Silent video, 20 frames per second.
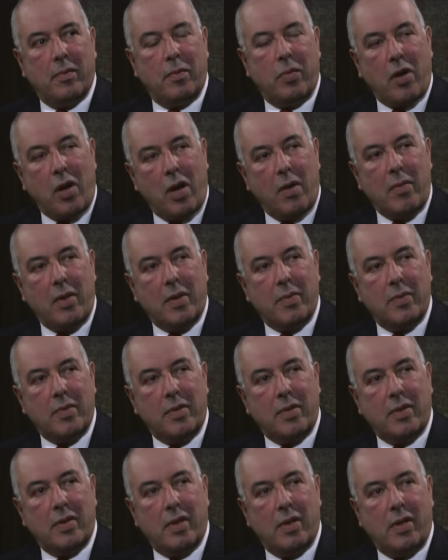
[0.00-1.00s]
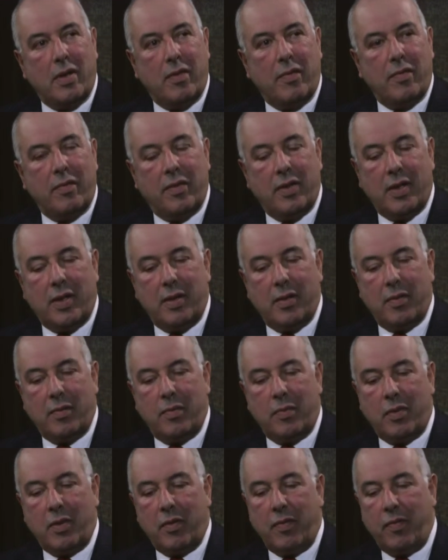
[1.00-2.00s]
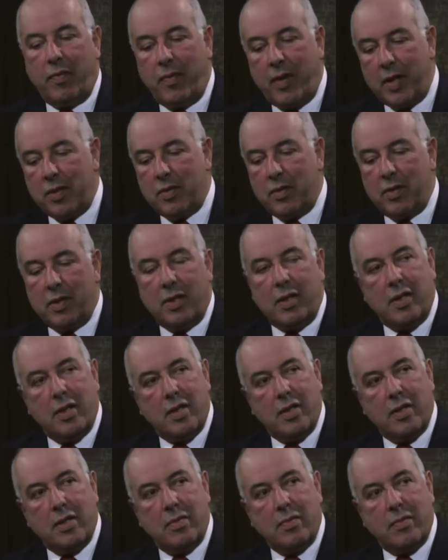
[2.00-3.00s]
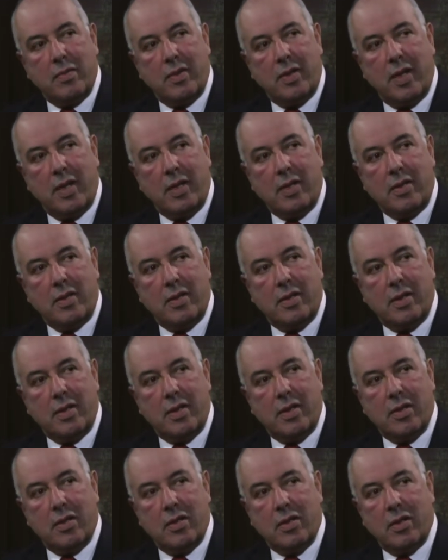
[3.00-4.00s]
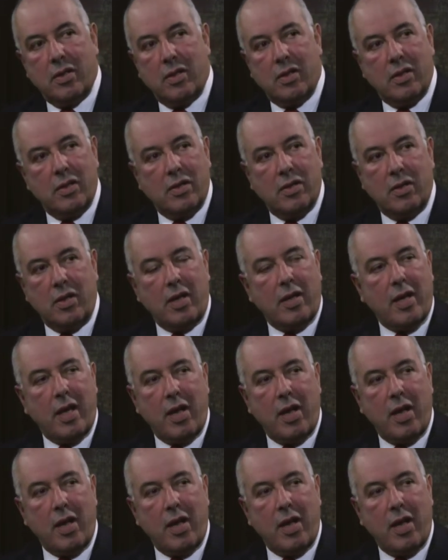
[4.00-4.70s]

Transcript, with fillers: problems of uh, professionalism that uh, is not